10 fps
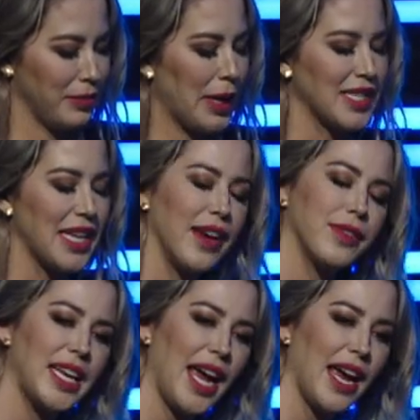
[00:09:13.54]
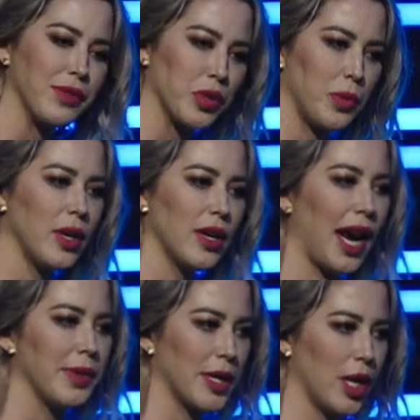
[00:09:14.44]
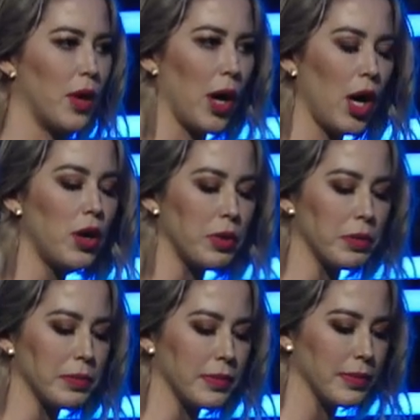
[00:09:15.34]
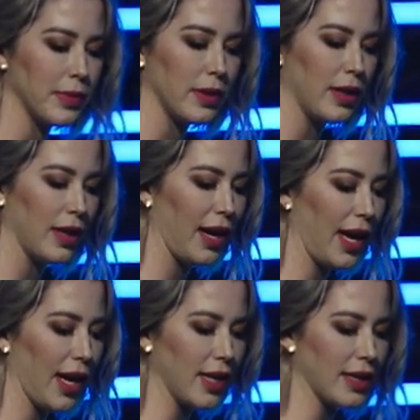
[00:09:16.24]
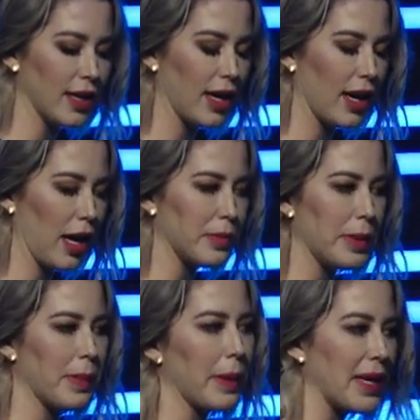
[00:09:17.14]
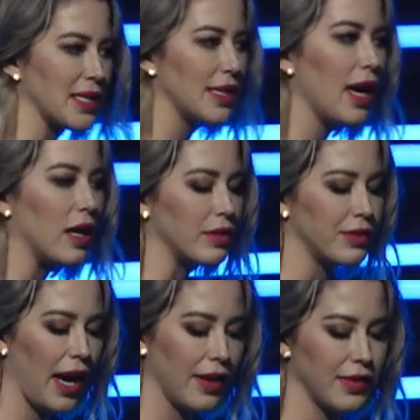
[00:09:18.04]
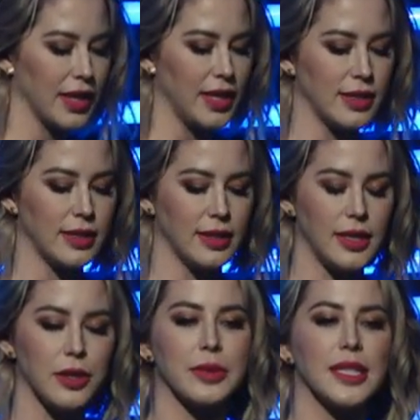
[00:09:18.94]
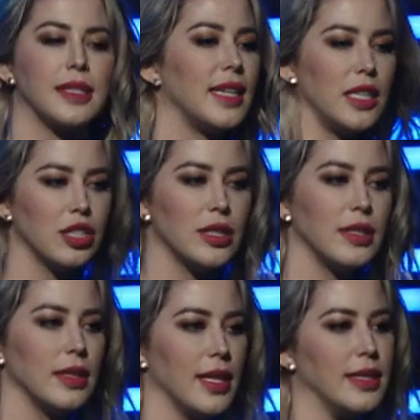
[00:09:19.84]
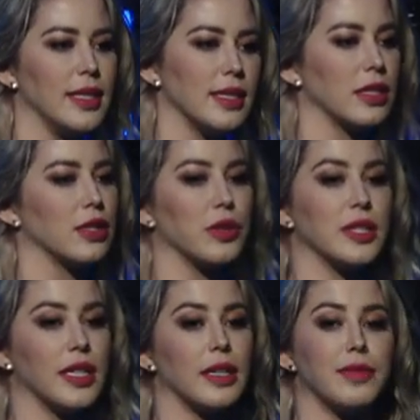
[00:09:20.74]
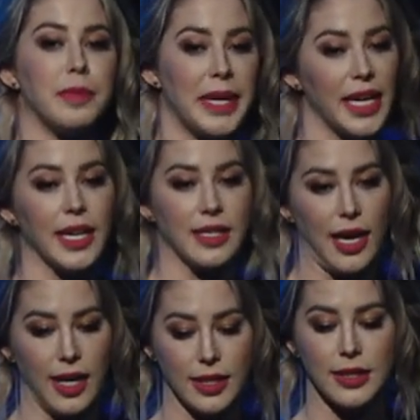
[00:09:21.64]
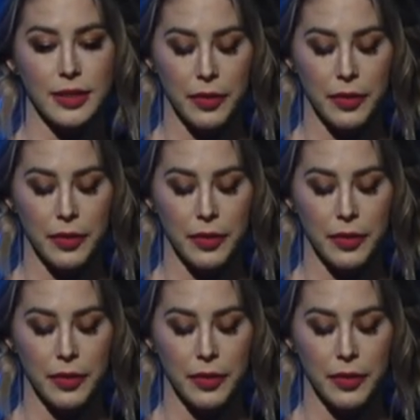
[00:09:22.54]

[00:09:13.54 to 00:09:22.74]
Because every day after work, I would go home and I'd be by myself having these derealization and dissociative panic attacks.